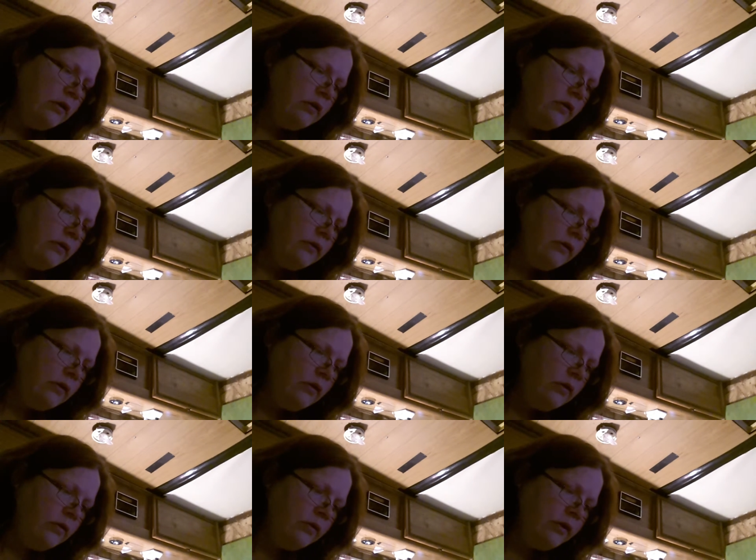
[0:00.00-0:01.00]

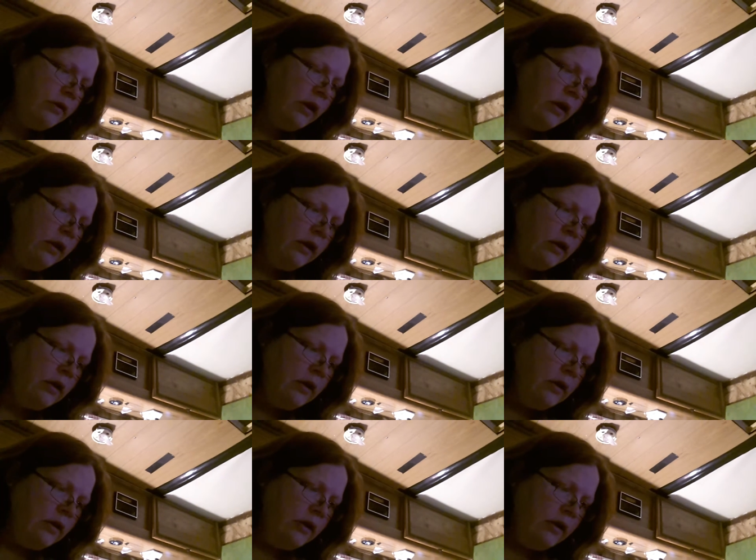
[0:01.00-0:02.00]
So, and then
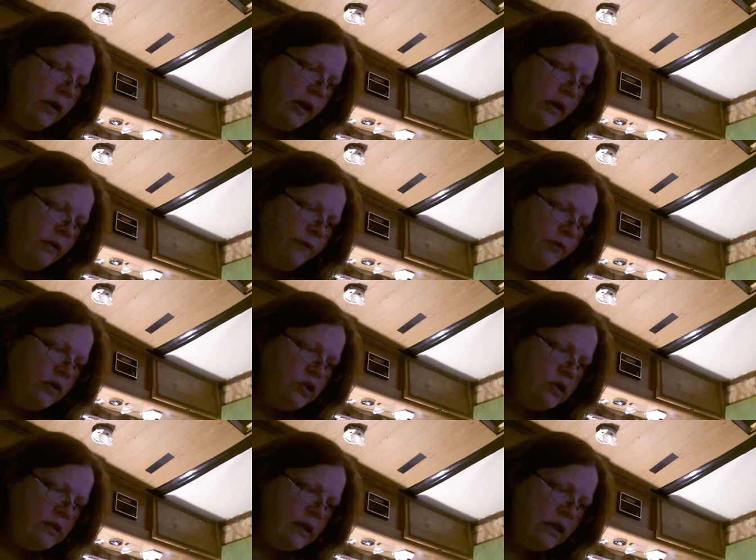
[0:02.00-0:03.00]
it kind of
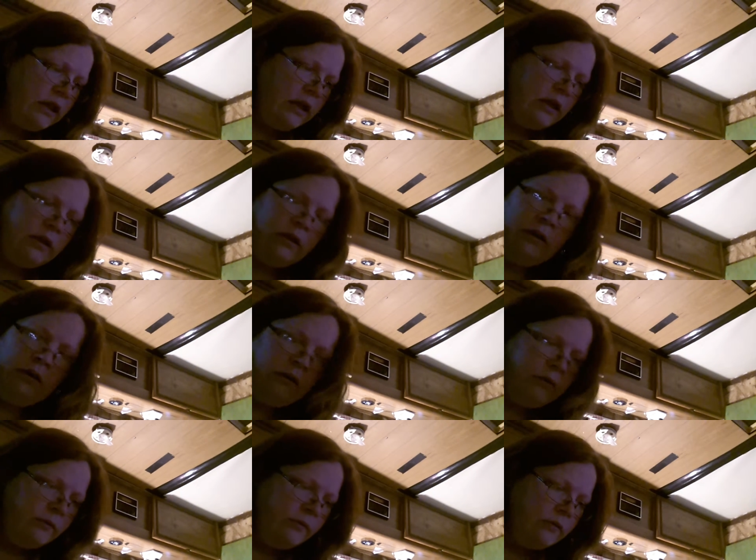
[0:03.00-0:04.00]
fridges at the end.
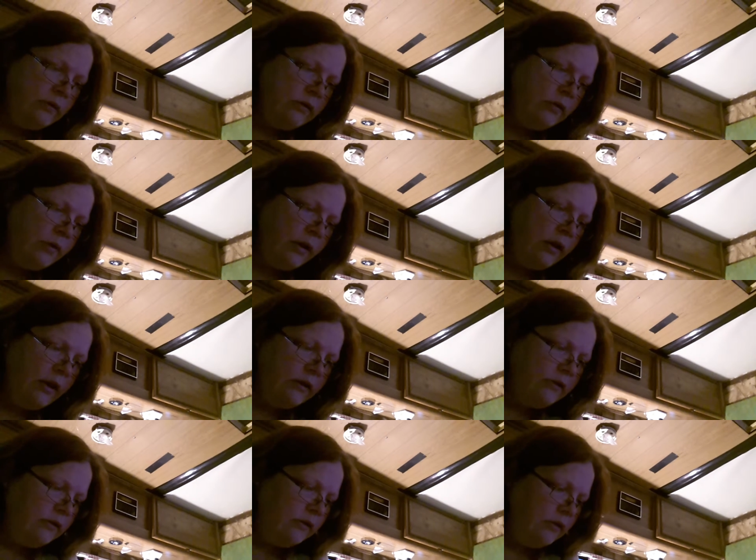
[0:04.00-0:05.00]
So what I like
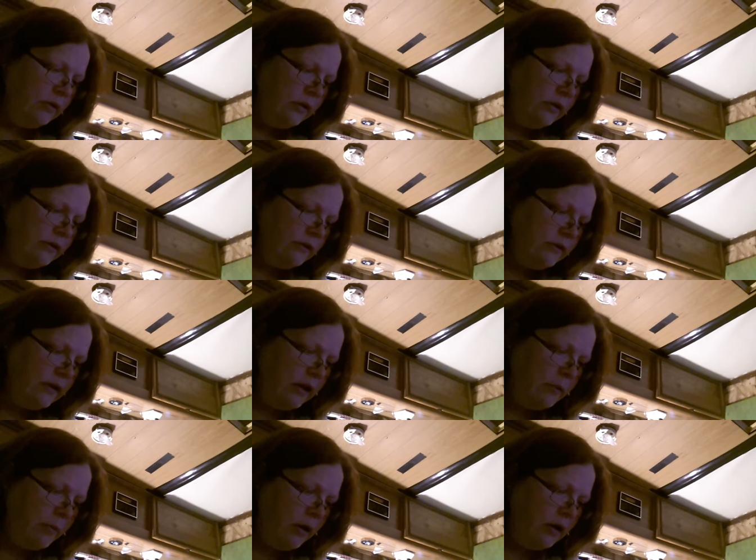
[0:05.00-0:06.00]
to do is
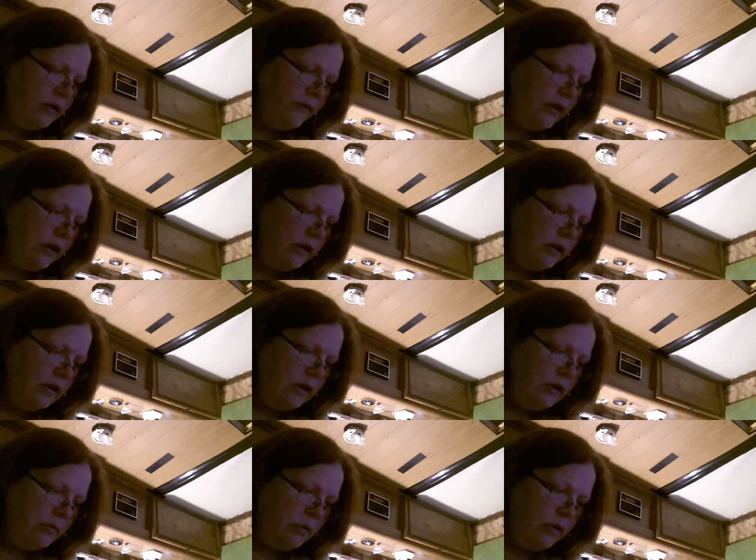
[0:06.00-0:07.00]
take part of it,
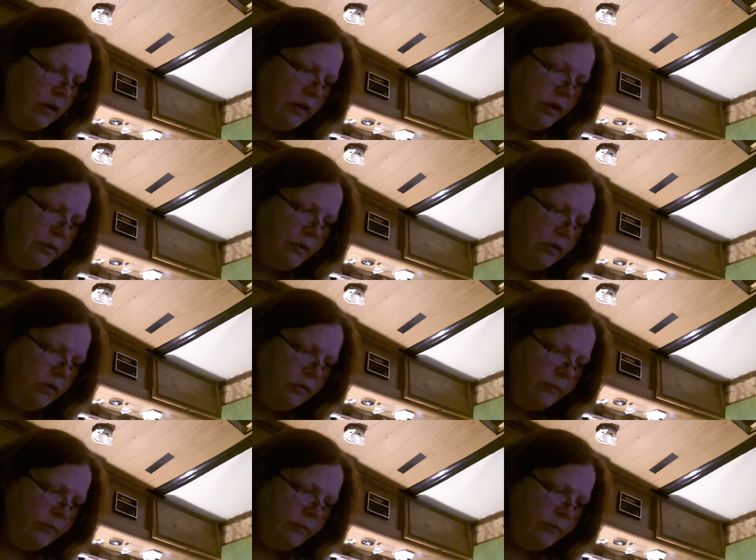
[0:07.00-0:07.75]
pull it through.